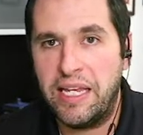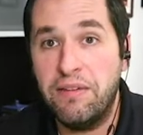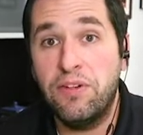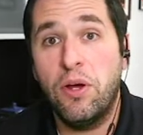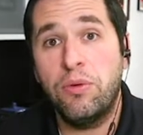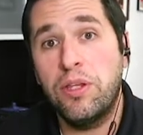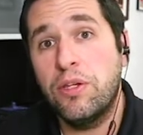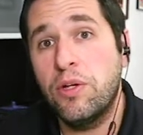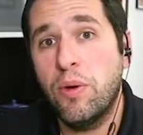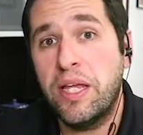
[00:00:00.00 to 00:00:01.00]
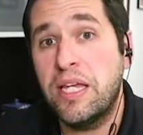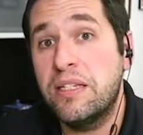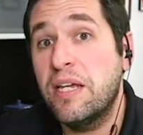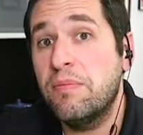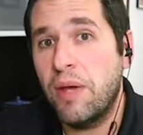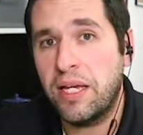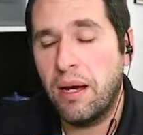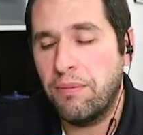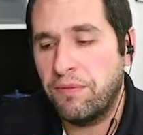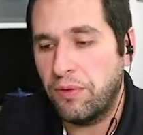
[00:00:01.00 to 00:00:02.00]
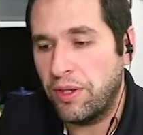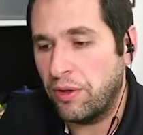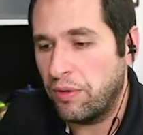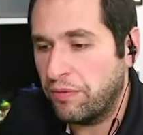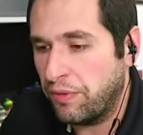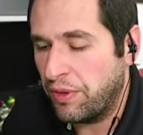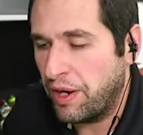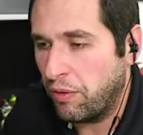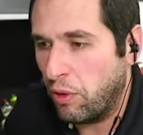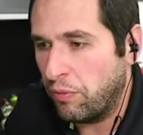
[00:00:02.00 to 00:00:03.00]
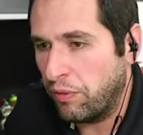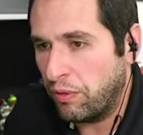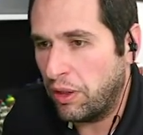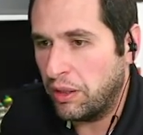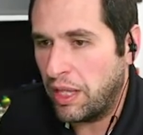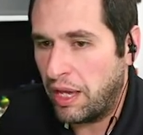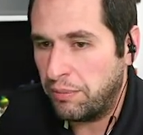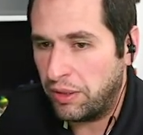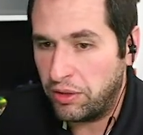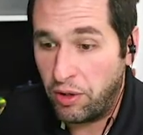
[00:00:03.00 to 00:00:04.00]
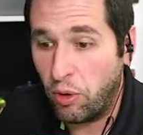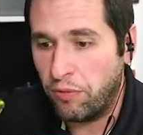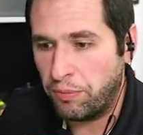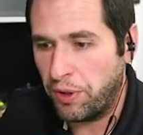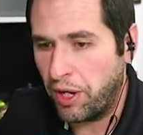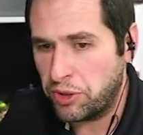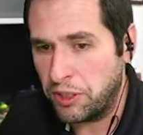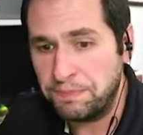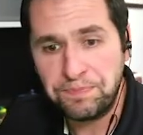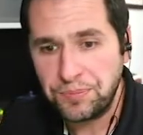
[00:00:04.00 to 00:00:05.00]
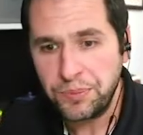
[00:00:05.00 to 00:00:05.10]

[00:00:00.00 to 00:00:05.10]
even though the UAE did make up for their for their over allotment, their overproduction,